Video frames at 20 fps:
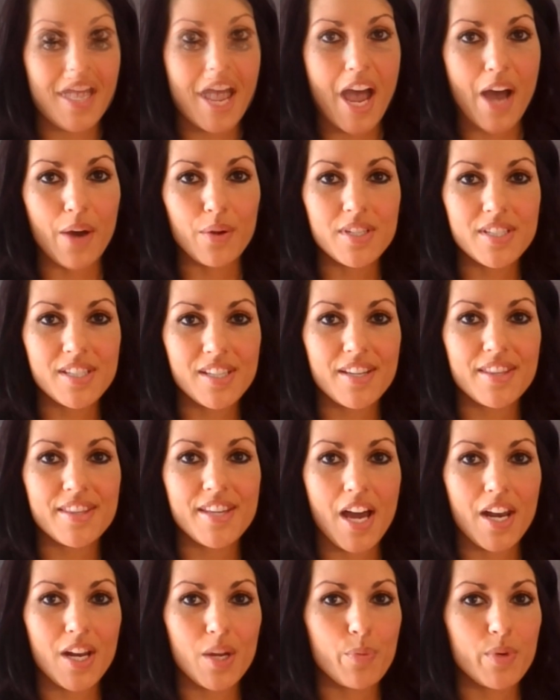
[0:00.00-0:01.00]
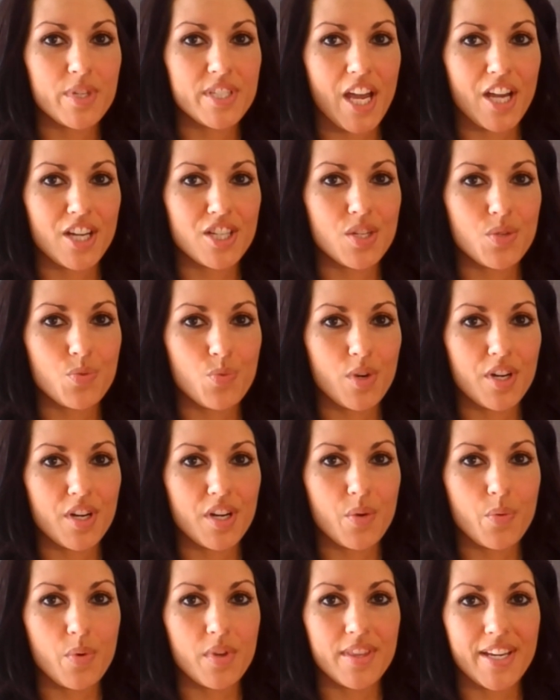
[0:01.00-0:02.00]
How does cathodic protection
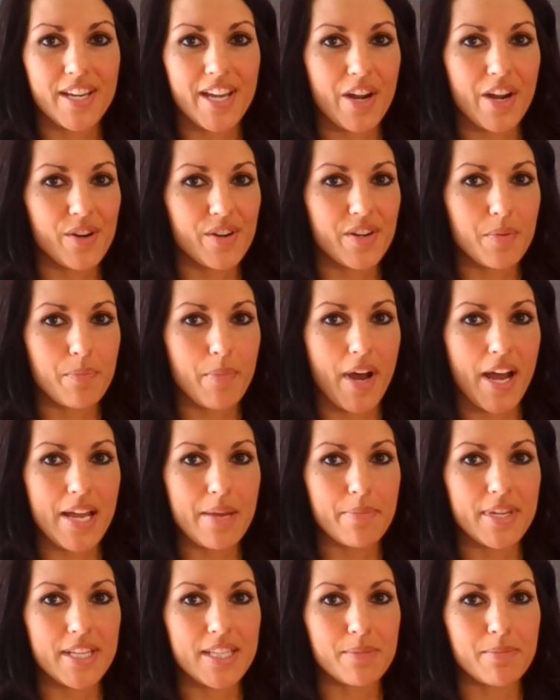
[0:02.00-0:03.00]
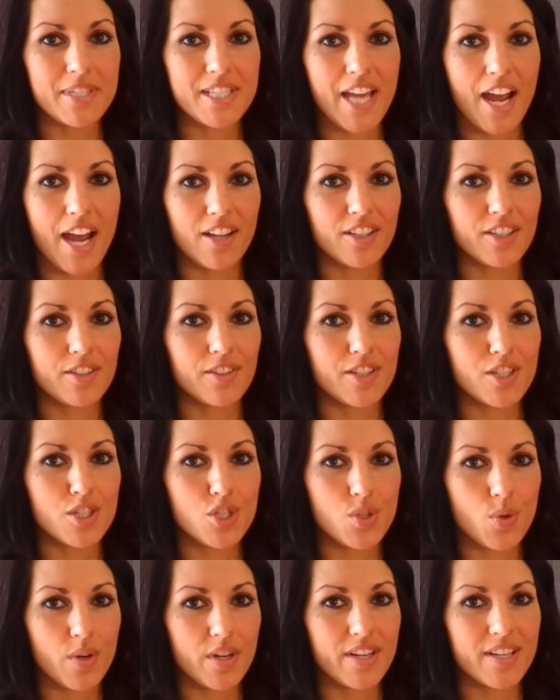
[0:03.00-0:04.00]
work when the carrier pipe is metallically
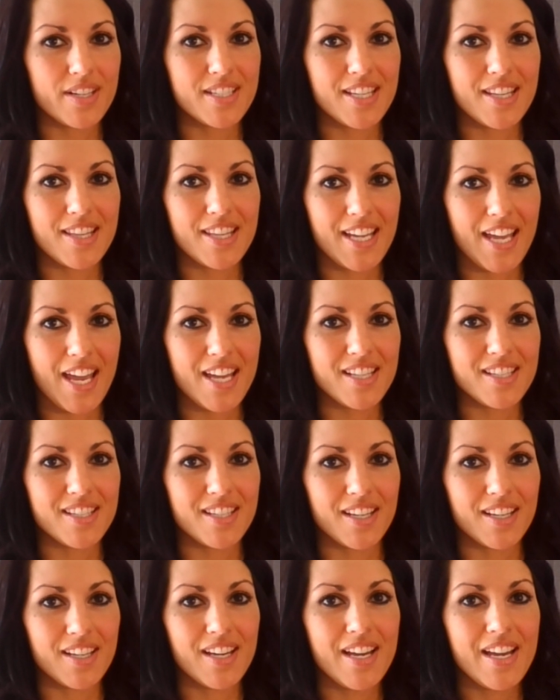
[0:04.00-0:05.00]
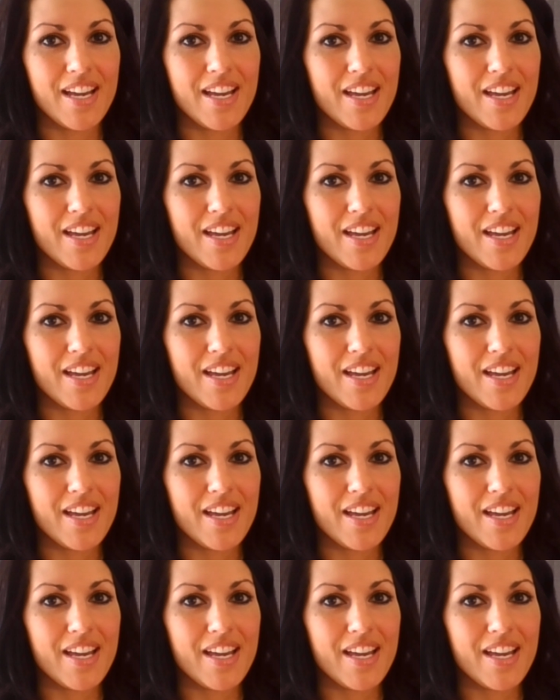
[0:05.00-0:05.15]
shorted to the casing?